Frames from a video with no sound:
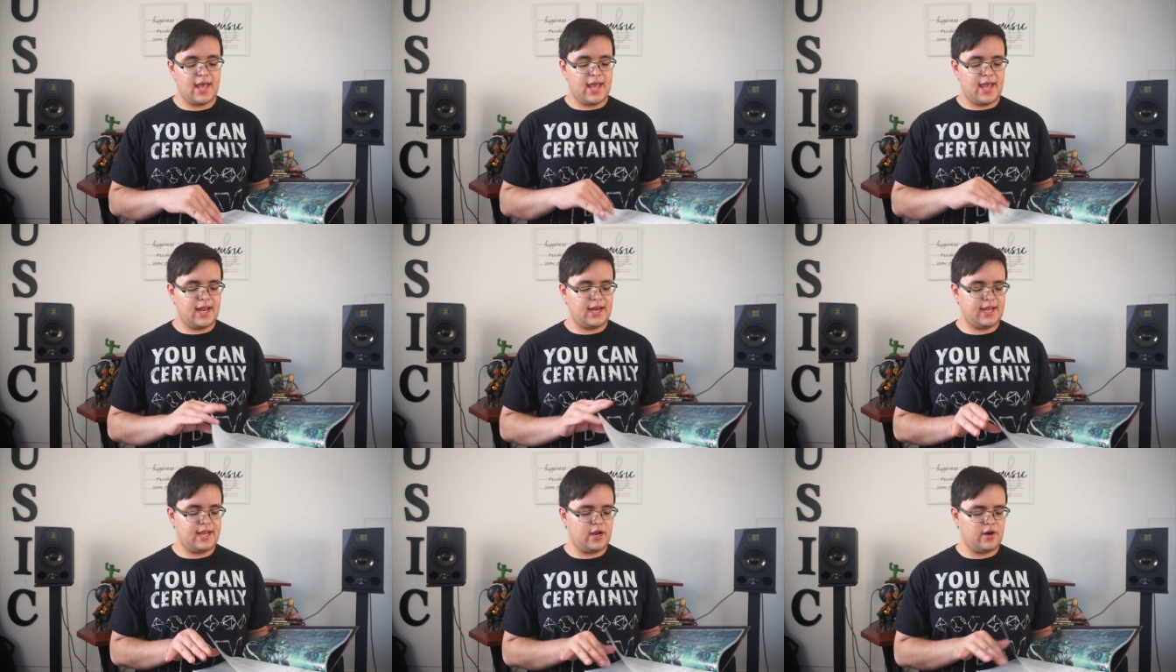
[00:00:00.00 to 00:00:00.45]

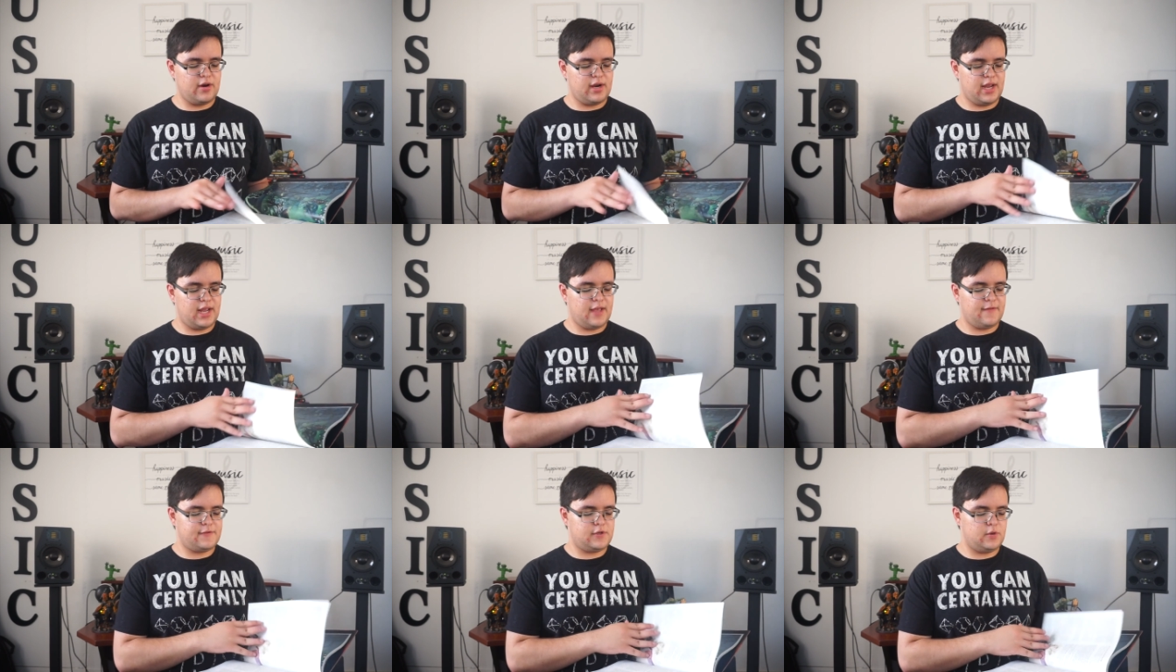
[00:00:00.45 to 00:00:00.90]
In here,
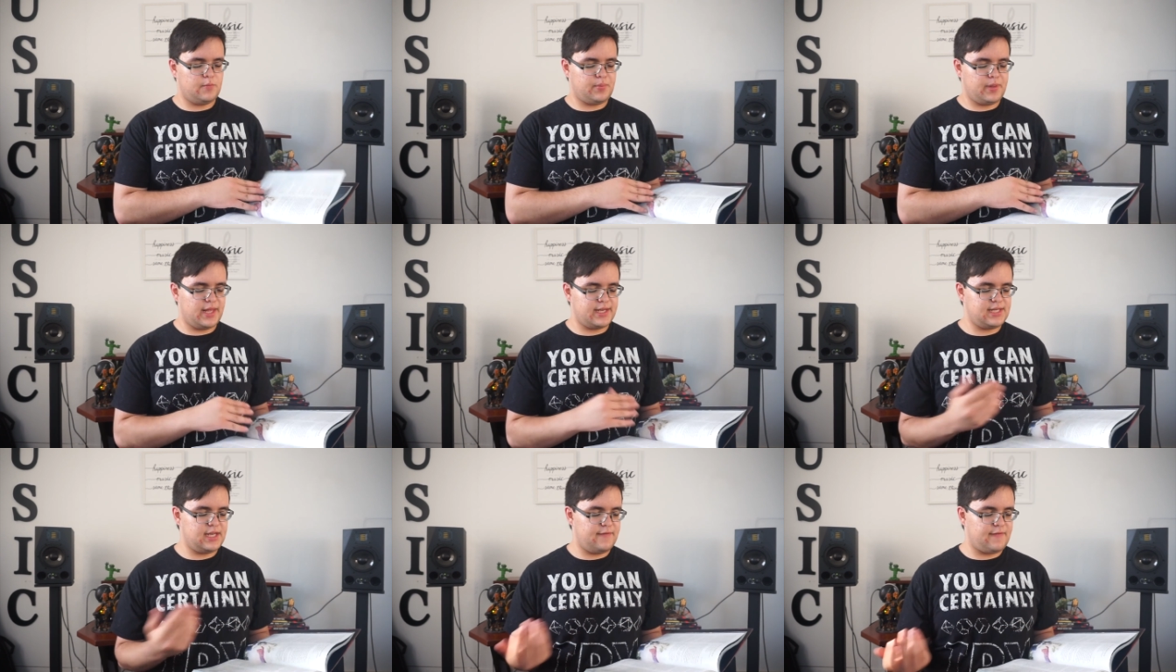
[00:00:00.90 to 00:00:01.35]
it gives you
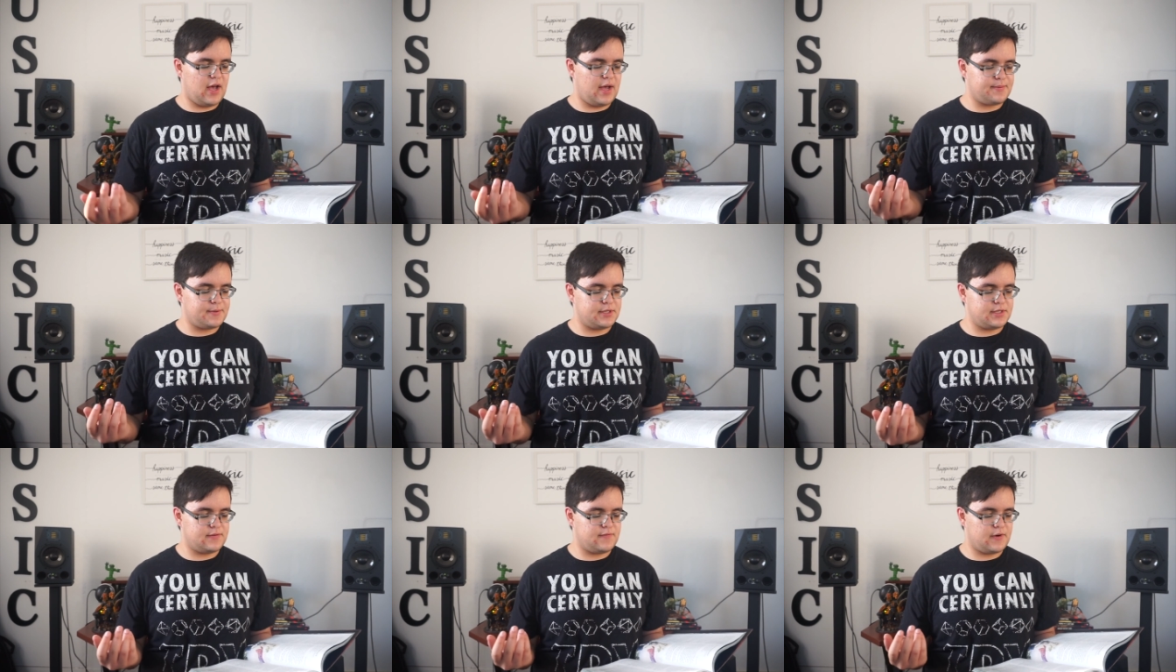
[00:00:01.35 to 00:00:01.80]
plenty of
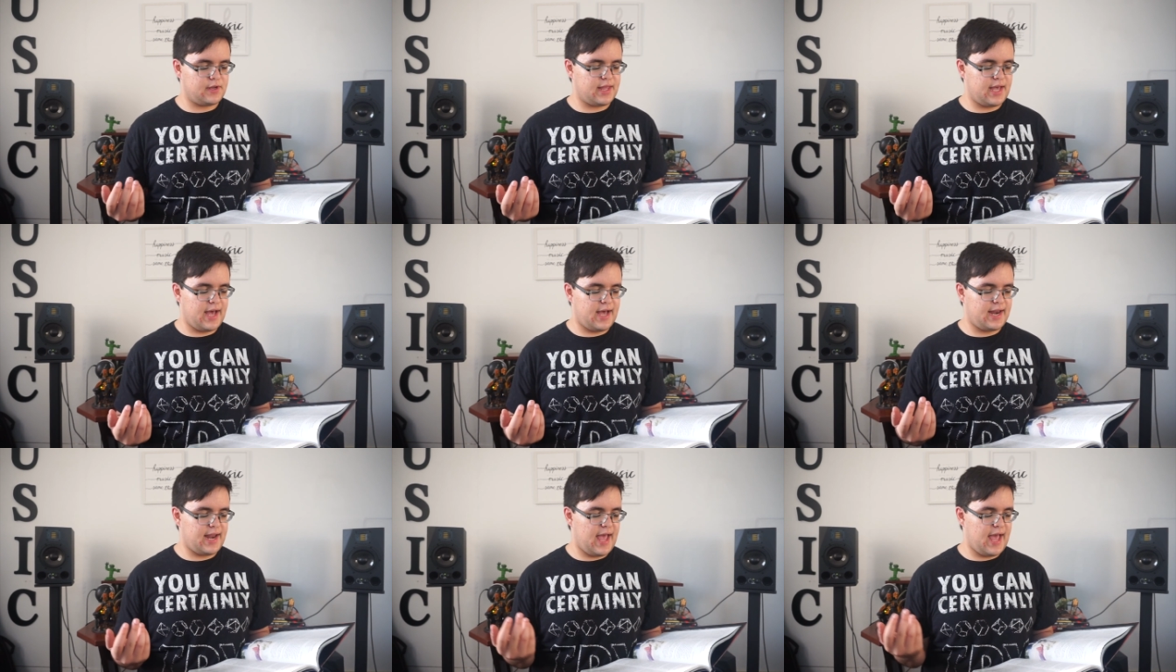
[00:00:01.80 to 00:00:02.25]
options for
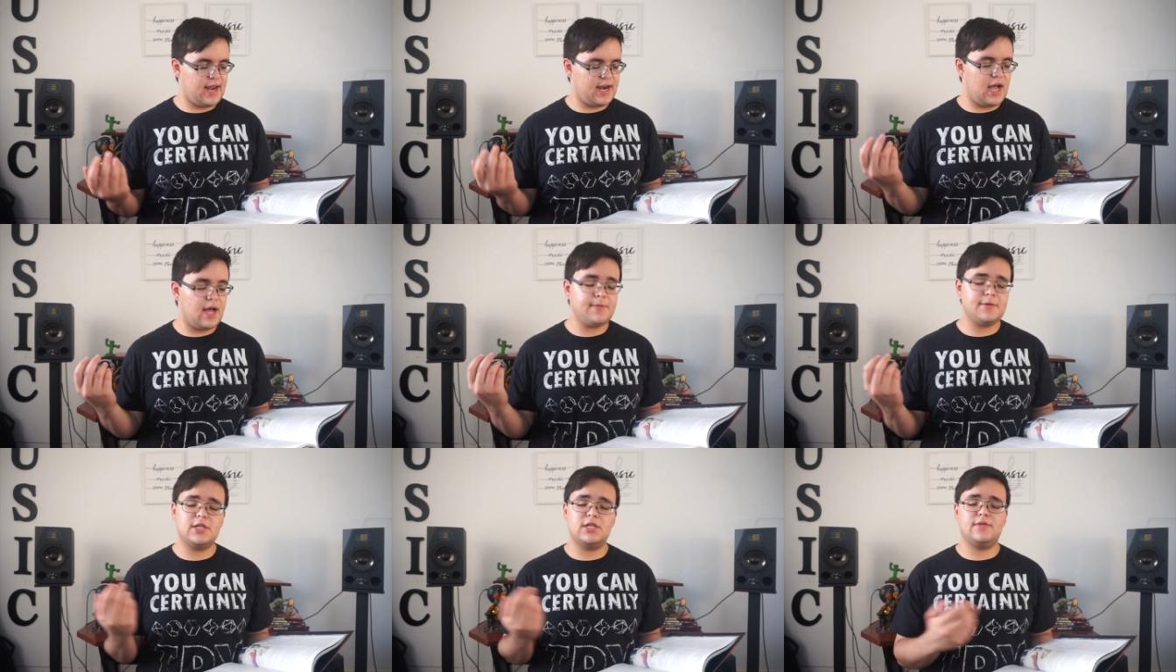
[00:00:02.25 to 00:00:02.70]
that and
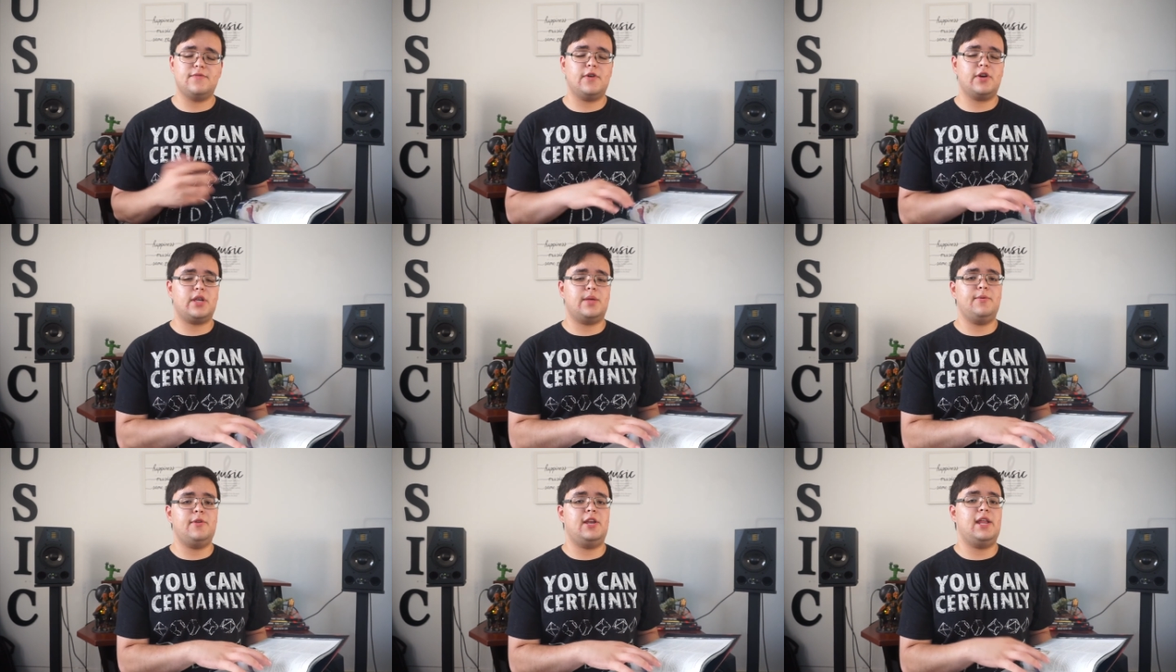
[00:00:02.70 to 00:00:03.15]
options for
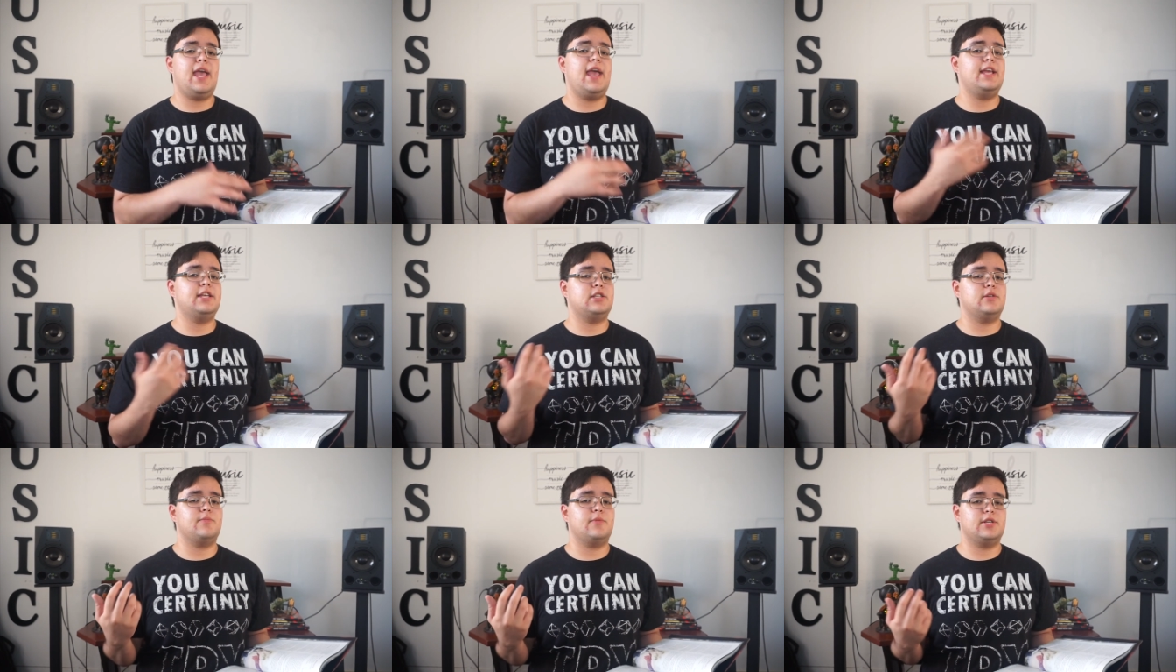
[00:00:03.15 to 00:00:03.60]

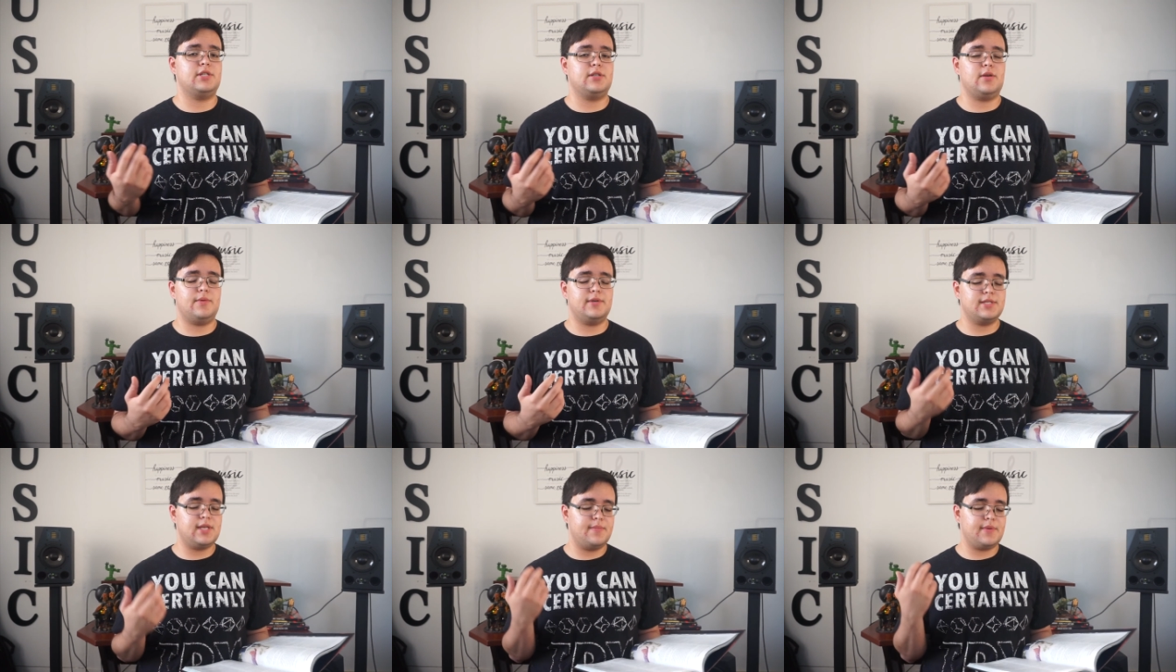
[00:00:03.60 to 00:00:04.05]
communication, which is
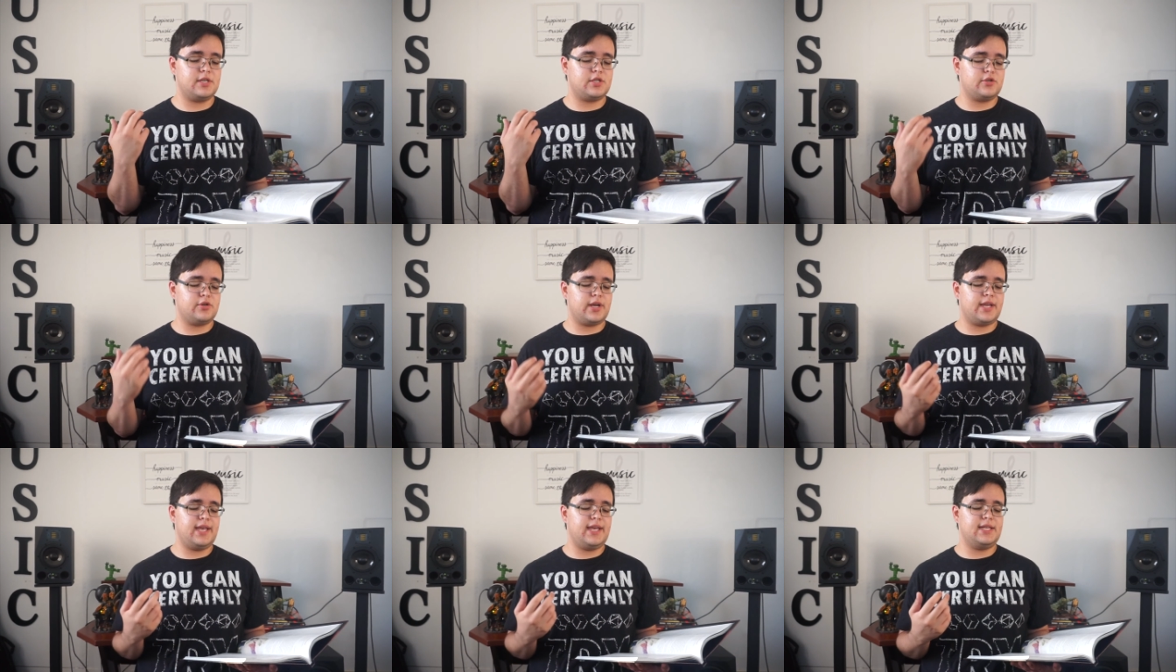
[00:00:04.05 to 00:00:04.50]
always a little bit
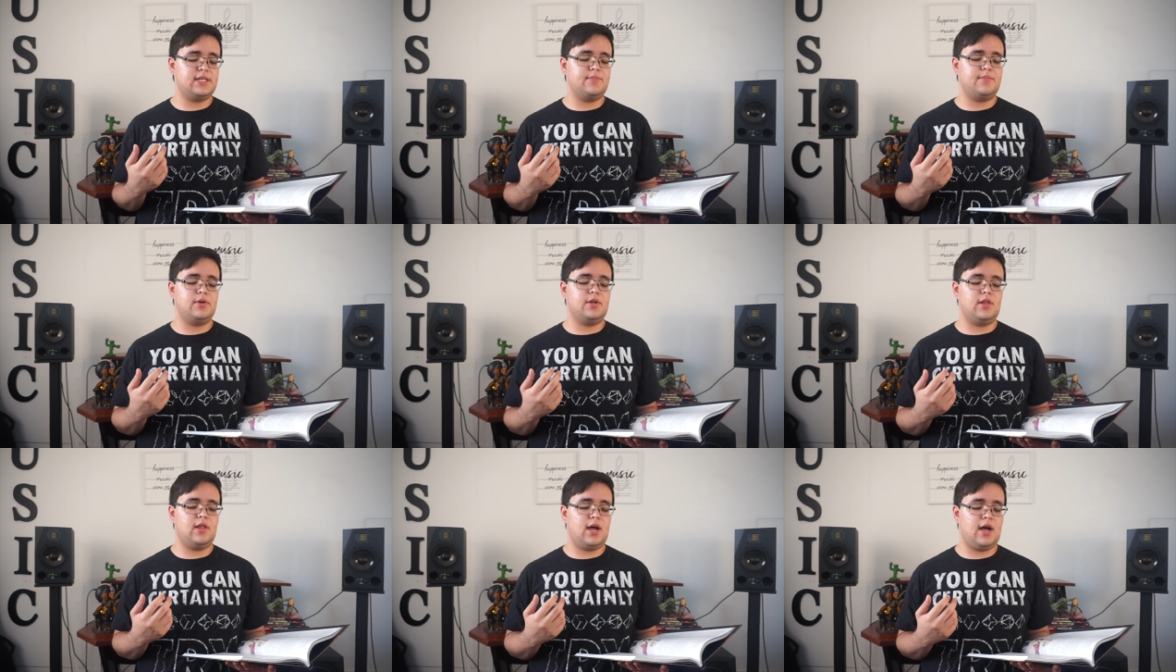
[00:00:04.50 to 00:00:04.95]
tricky to
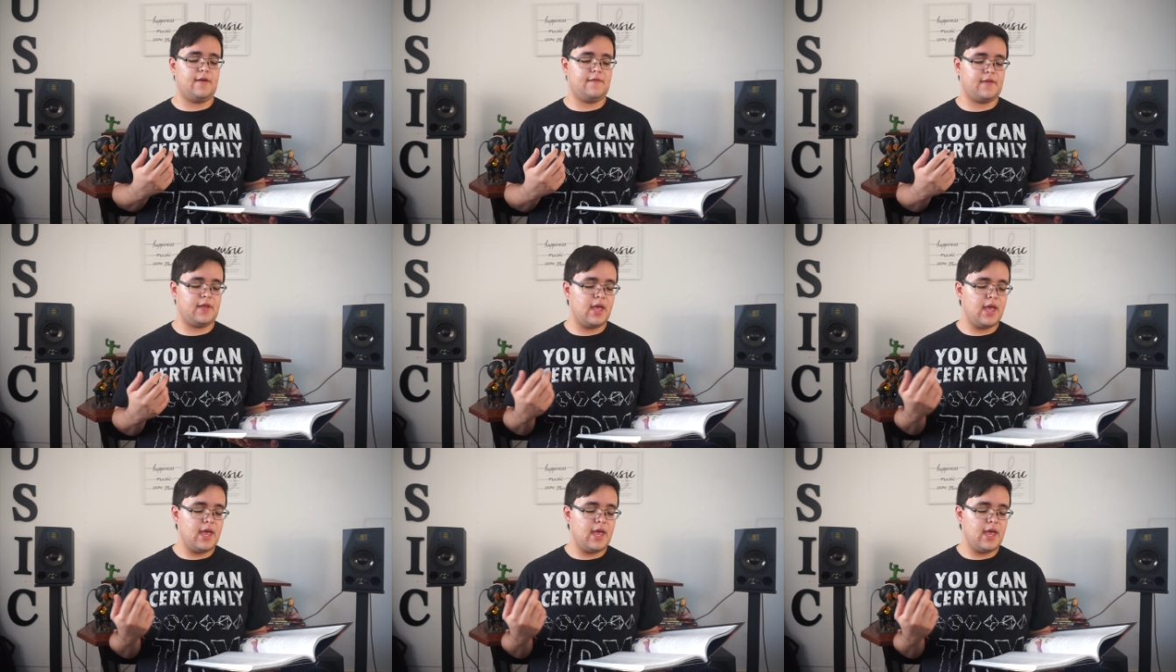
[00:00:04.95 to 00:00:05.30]
pull off.